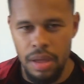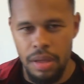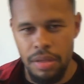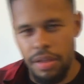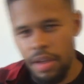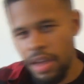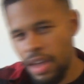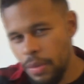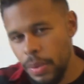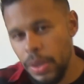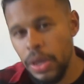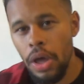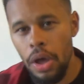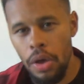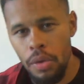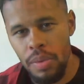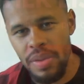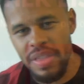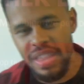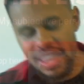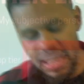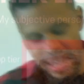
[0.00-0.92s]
So here we go with the